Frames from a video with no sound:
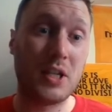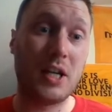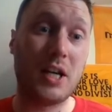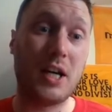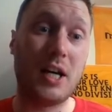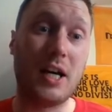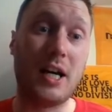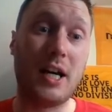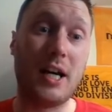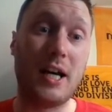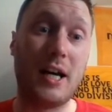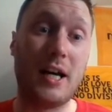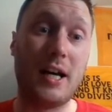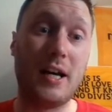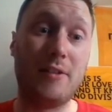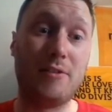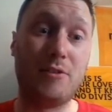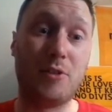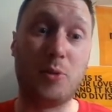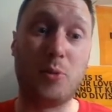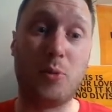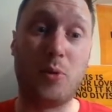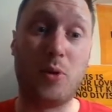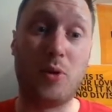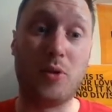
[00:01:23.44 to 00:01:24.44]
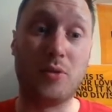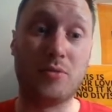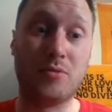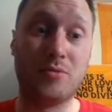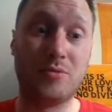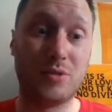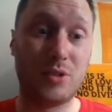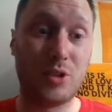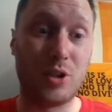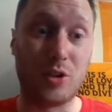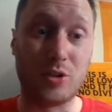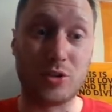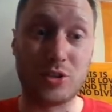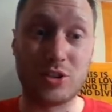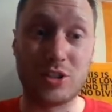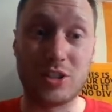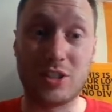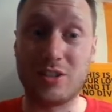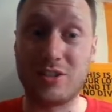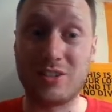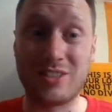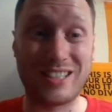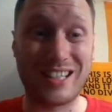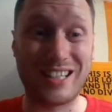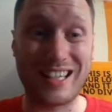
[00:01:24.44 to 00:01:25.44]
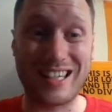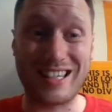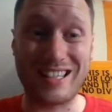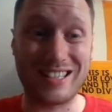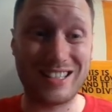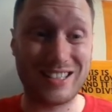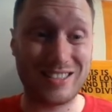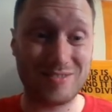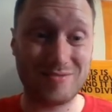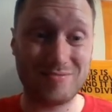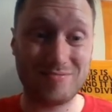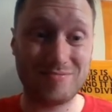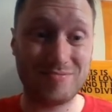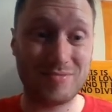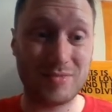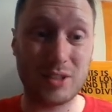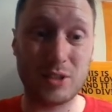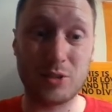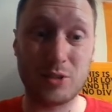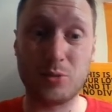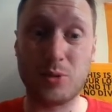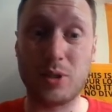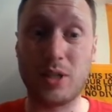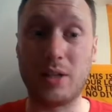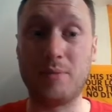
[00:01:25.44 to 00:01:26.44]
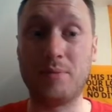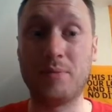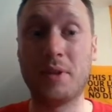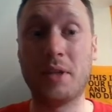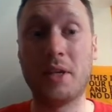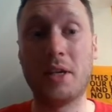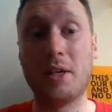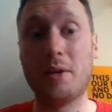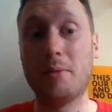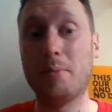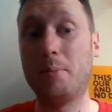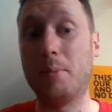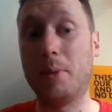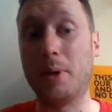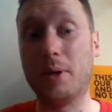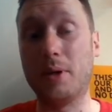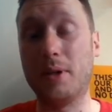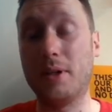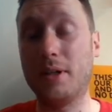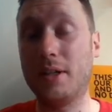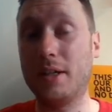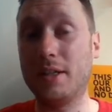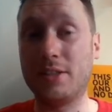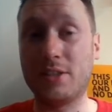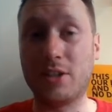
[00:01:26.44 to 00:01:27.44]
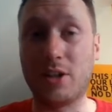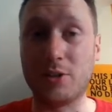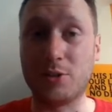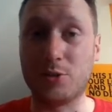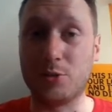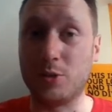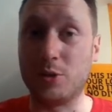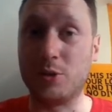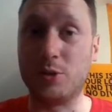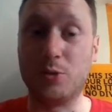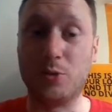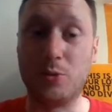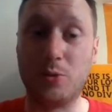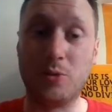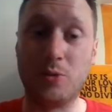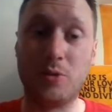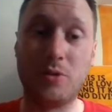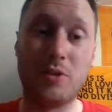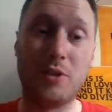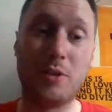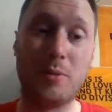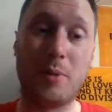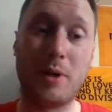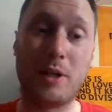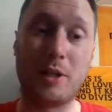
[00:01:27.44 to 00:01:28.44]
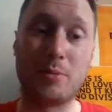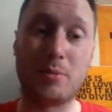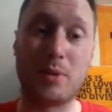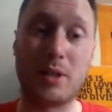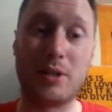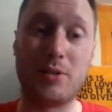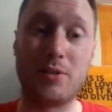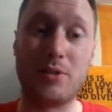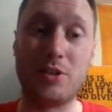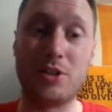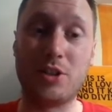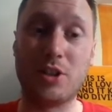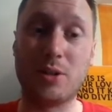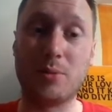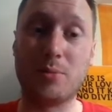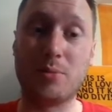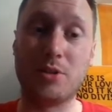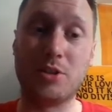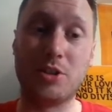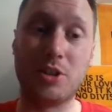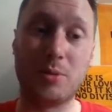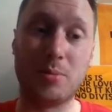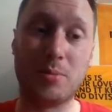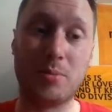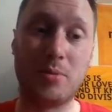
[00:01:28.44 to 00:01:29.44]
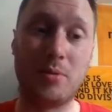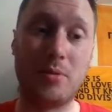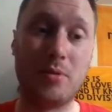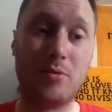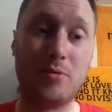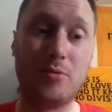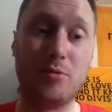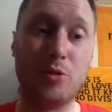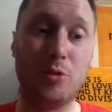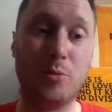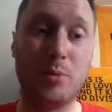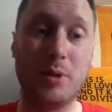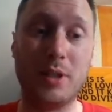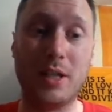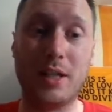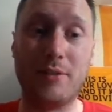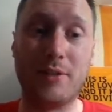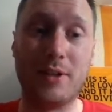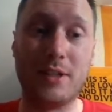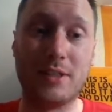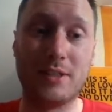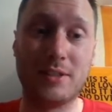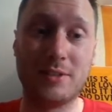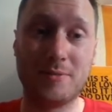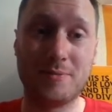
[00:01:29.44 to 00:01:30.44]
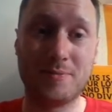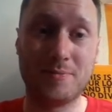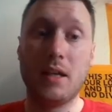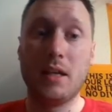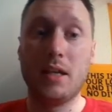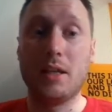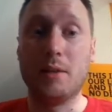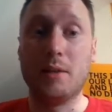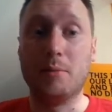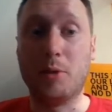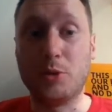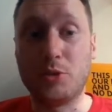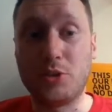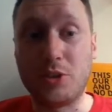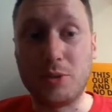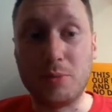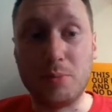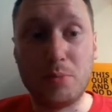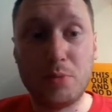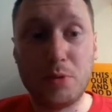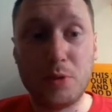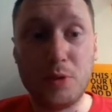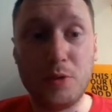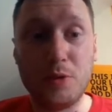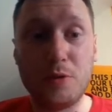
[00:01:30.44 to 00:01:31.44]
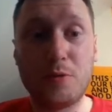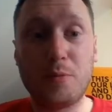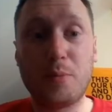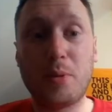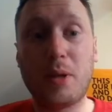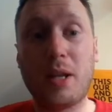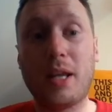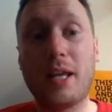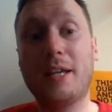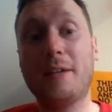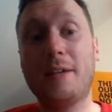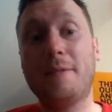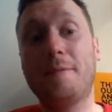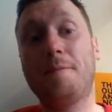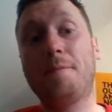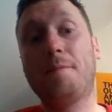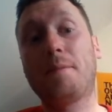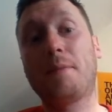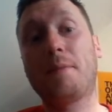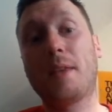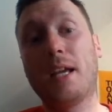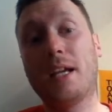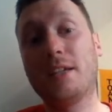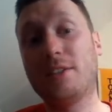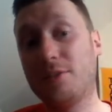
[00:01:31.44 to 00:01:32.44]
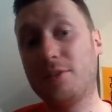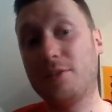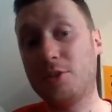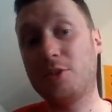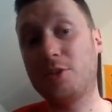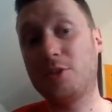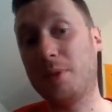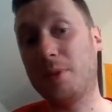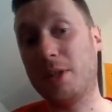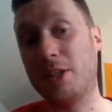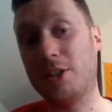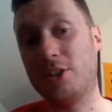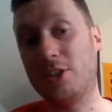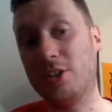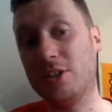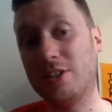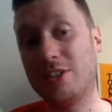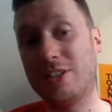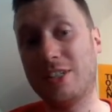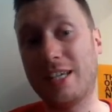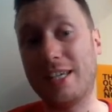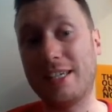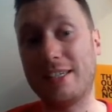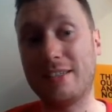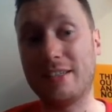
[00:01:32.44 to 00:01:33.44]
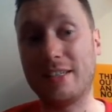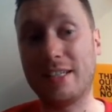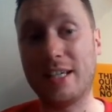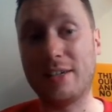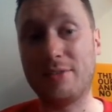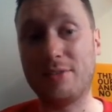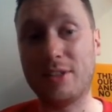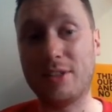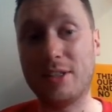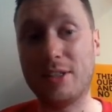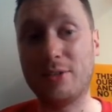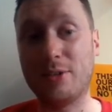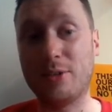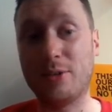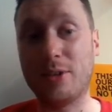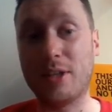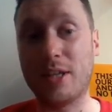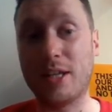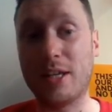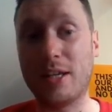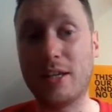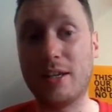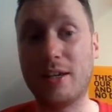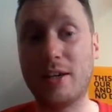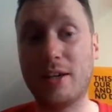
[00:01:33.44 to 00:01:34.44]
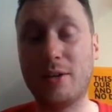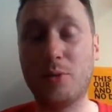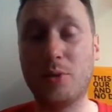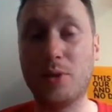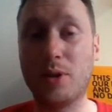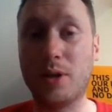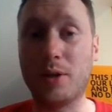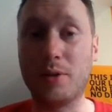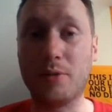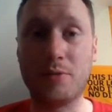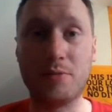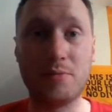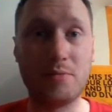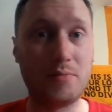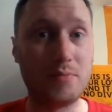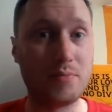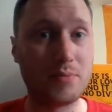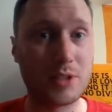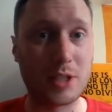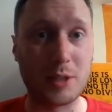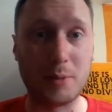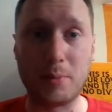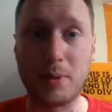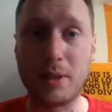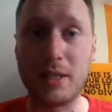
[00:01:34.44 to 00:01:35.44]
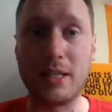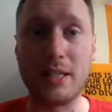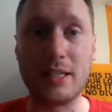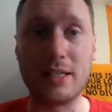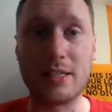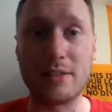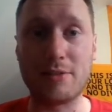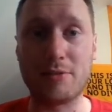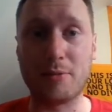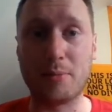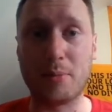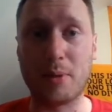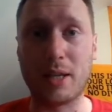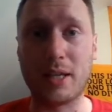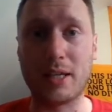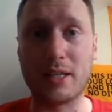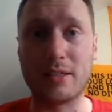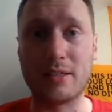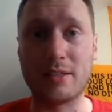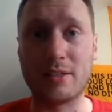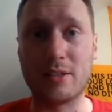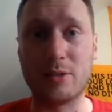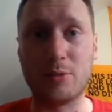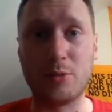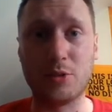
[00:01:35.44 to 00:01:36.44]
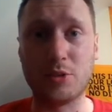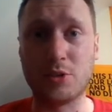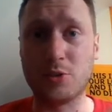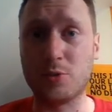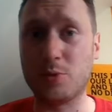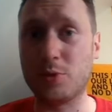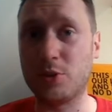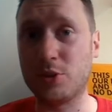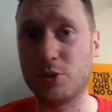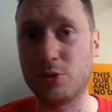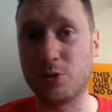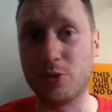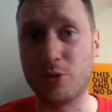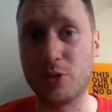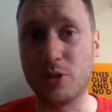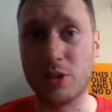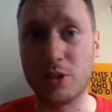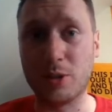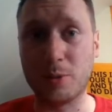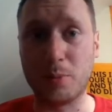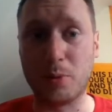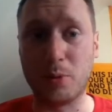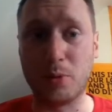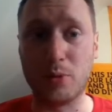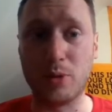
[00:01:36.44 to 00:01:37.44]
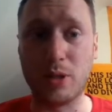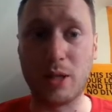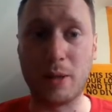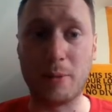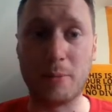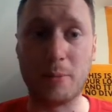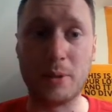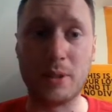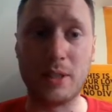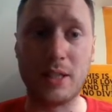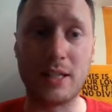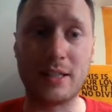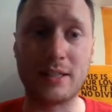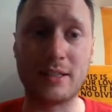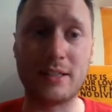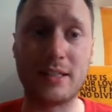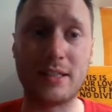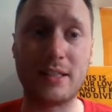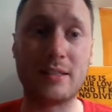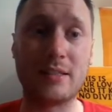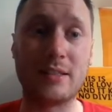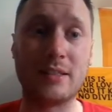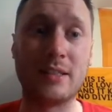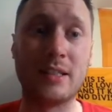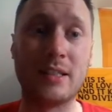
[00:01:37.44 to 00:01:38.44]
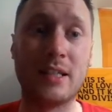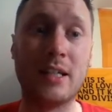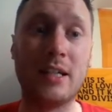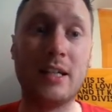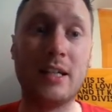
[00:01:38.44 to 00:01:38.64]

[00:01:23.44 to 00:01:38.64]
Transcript: for one, Costa, Saiss as well, but it's hard to ignore the best player in the championship, Ruben Neves. Most improved player, as I've just mentioned, Saiss and Cavaliero, they're completely different players, the ones that we saw under Paul Lambert last season.